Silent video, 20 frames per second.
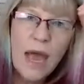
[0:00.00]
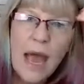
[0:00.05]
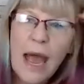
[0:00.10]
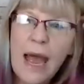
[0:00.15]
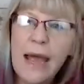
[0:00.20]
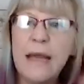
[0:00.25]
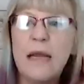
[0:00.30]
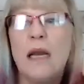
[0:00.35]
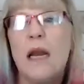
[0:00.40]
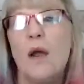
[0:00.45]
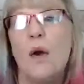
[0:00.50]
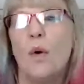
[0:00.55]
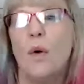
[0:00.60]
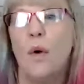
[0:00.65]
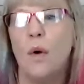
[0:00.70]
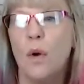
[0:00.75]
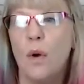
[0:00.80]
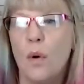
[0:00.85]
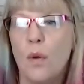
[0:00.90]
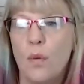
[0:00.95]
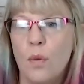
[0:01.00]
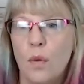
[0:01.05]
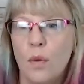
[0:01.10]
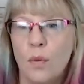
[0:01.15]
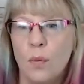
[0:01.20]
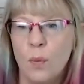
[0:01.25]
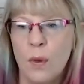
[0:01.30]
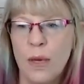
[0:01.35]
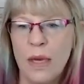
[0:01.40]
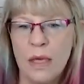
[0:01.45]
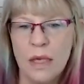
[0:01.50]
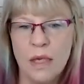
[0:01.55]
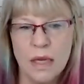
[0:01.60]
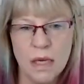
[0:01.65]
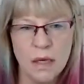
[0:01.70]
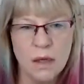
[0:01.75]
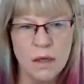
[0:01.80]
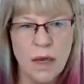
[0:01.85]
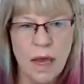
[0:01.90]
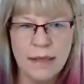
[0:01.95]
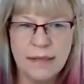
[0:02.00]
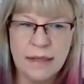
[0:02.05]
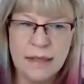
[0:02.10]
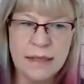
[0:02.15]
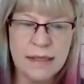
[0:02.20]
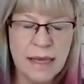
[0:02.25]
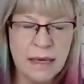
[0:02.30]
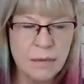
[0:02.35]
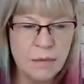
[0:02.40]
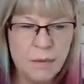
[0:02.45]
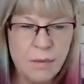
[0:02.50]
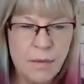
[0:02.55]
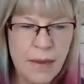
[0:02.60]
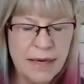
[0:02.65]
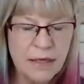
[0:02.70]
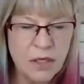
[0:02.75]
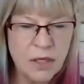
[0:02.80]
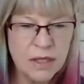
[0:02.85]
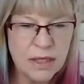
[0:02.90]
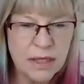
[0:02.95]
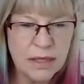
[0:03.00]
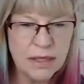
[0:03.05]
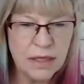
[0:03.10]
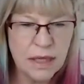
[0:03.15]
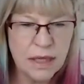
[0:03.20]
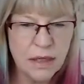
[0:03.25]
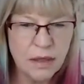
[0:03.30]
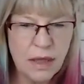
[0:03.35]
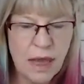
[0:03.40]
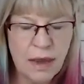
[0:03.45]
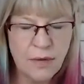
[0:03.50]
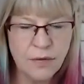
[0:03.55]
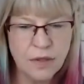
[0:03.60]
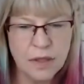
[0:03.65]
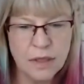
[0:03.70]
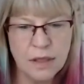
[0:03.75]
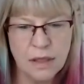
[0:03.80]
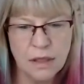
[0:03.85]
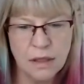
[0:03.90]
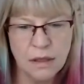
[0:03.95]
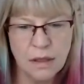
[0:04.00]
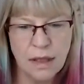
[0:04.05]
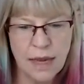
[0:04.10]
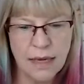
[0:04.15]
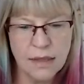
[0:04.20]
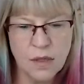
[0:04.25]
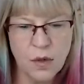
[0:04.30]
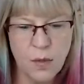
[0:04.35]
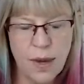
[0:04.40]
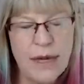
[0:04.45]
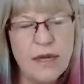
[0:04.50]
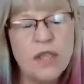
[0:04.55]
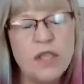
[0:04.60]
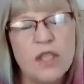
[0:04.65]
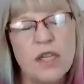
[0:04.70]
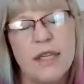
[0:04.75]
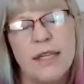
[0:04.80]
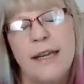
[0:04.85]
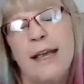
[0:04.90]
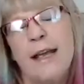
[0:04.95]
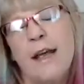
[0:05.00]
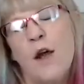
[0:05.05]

And we, as I said, mentioned in the after the last question,